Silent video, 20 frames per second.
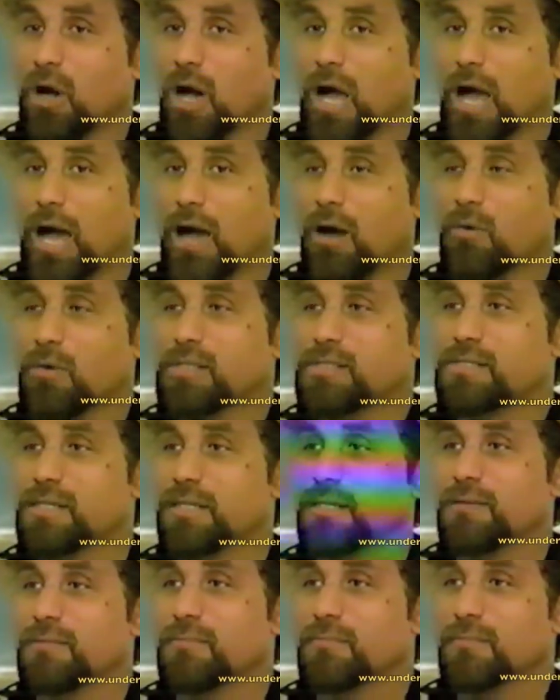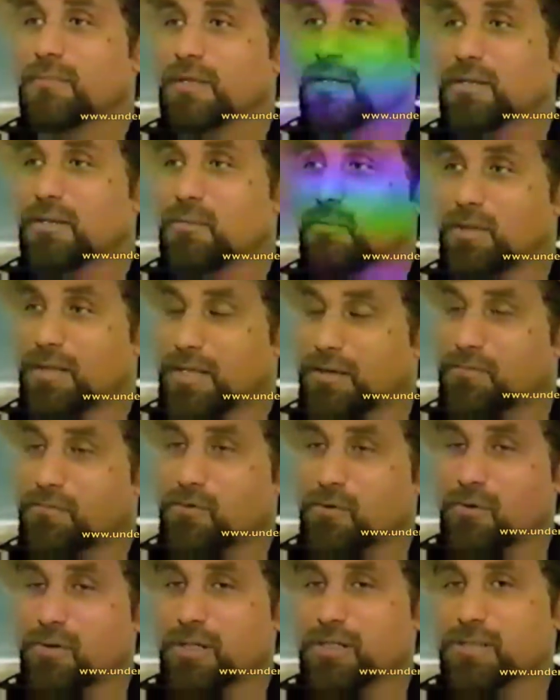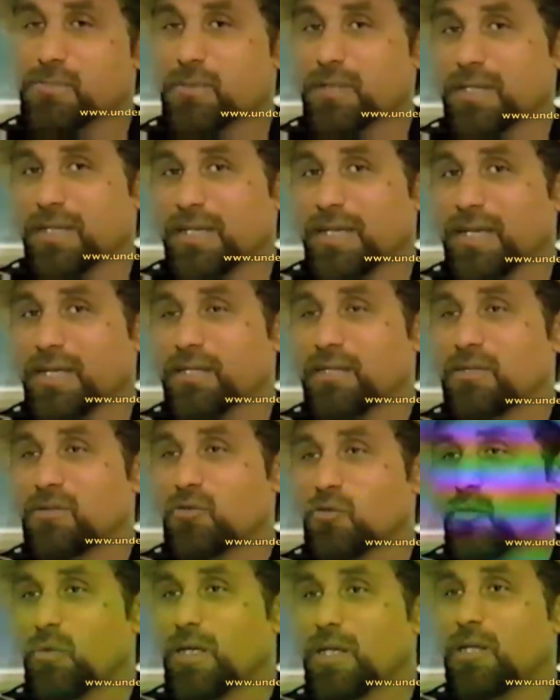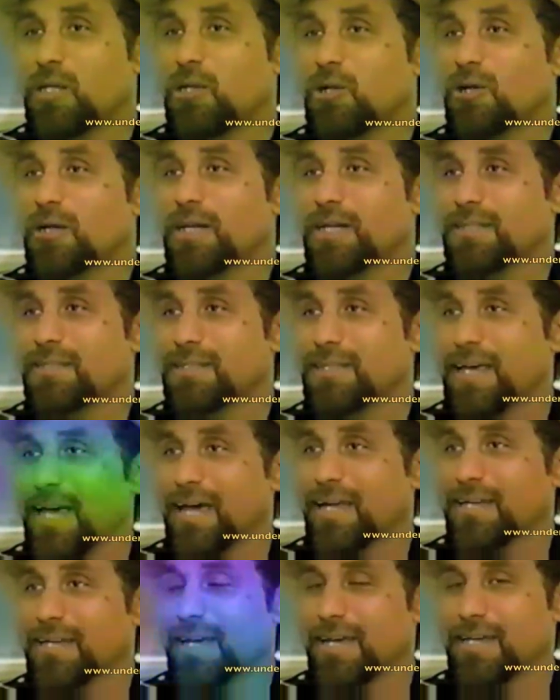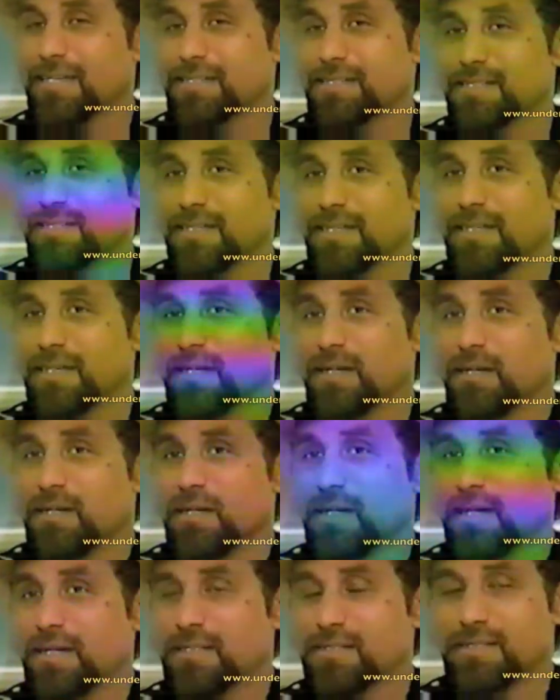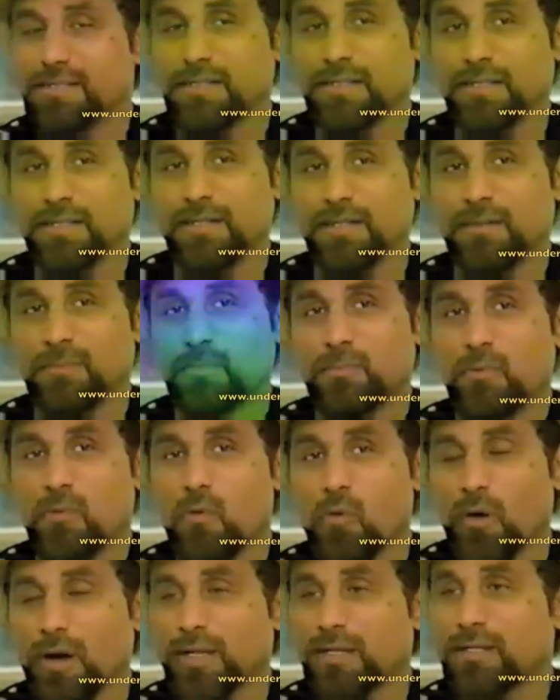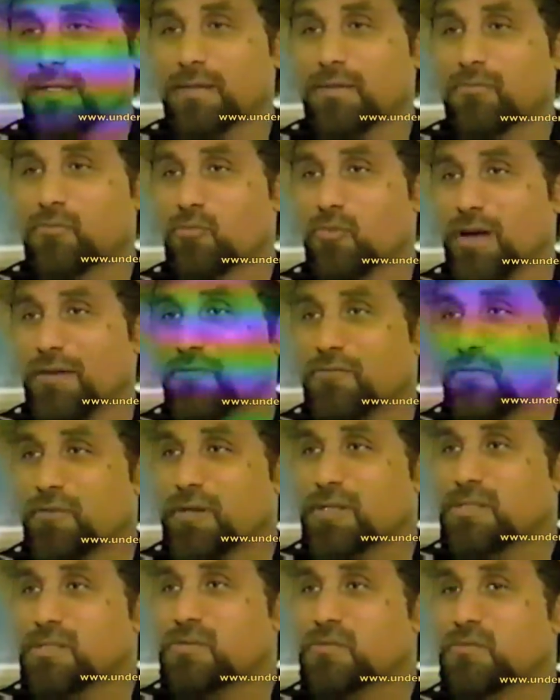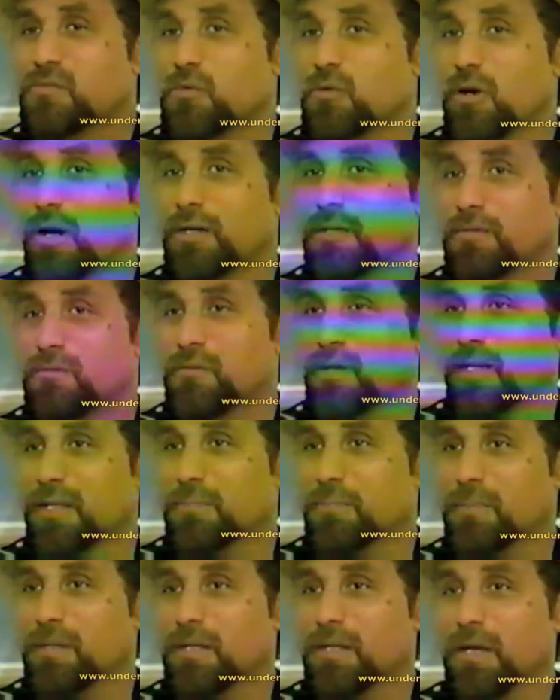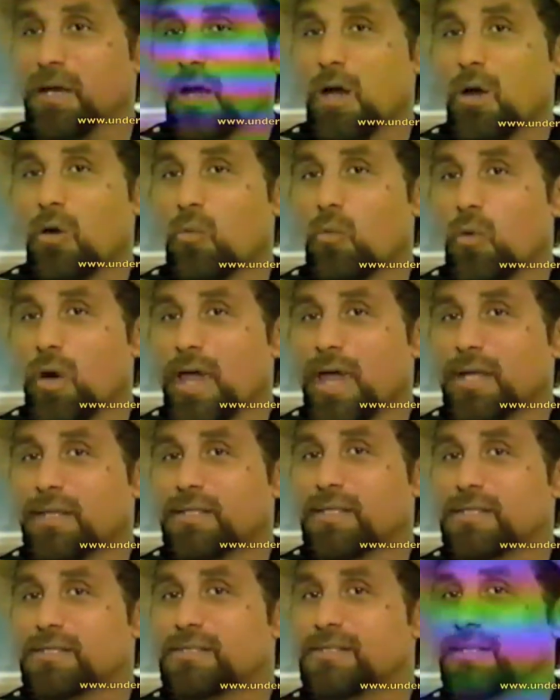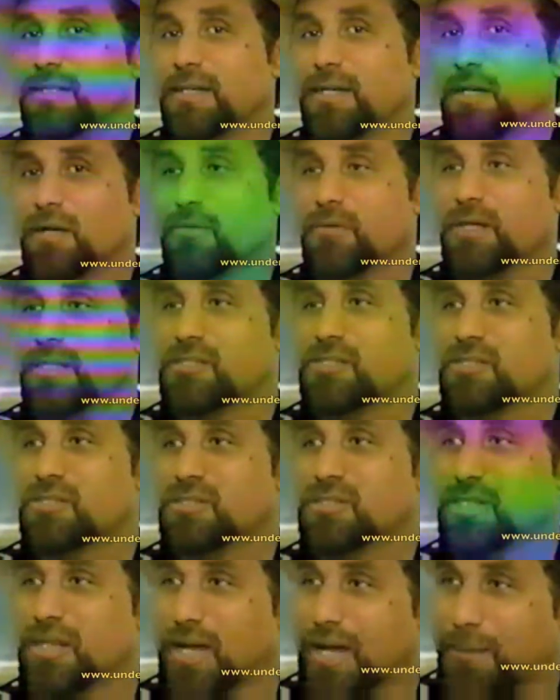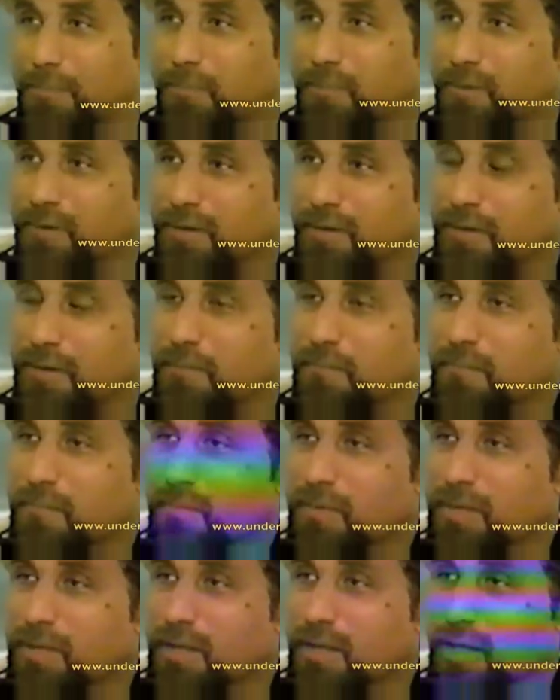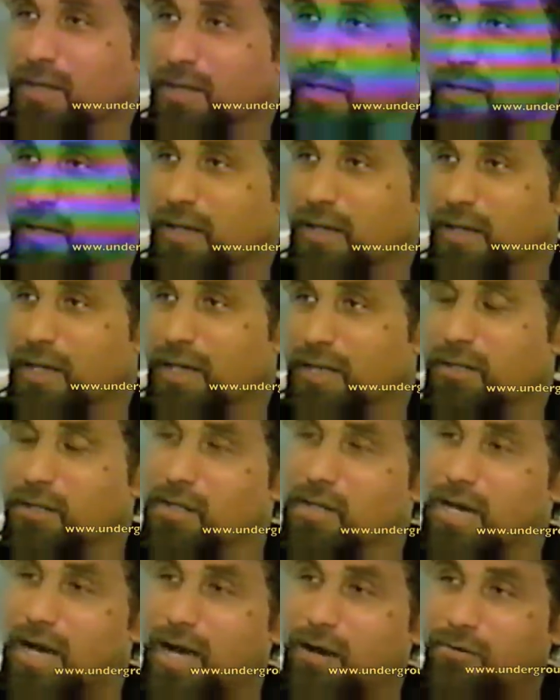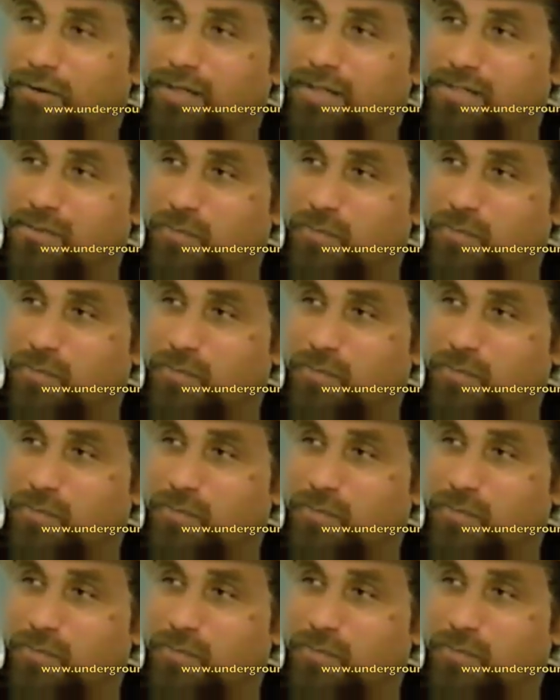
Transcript: how is it? Well, of course, but again, do we look at that as the point of reference for our development? Where does the courage stop and the cowardice